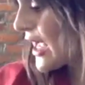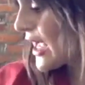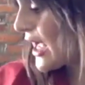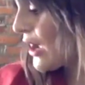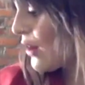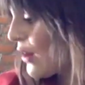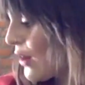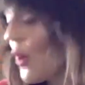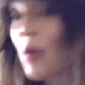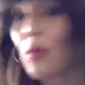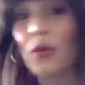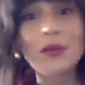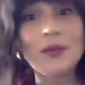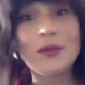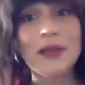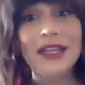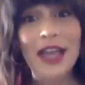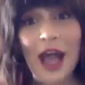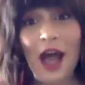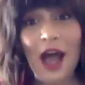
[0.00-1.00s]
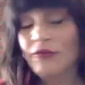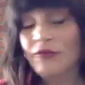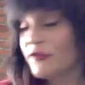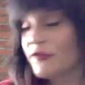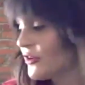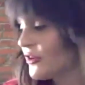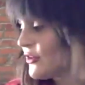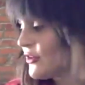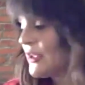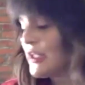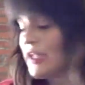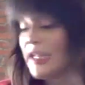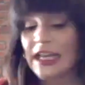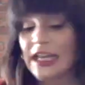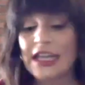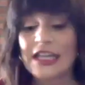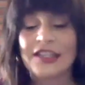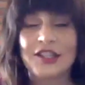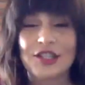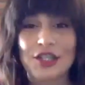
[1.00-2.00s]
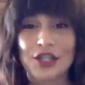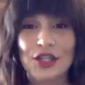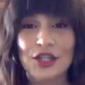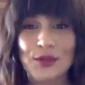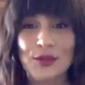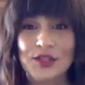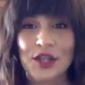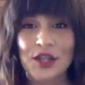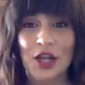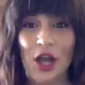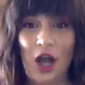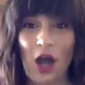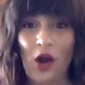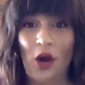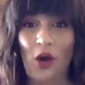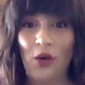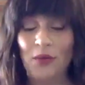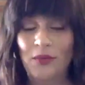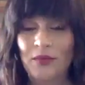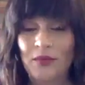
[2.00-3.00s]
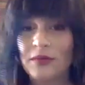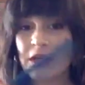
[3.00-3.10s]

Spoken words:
What would be helpful is to use a comb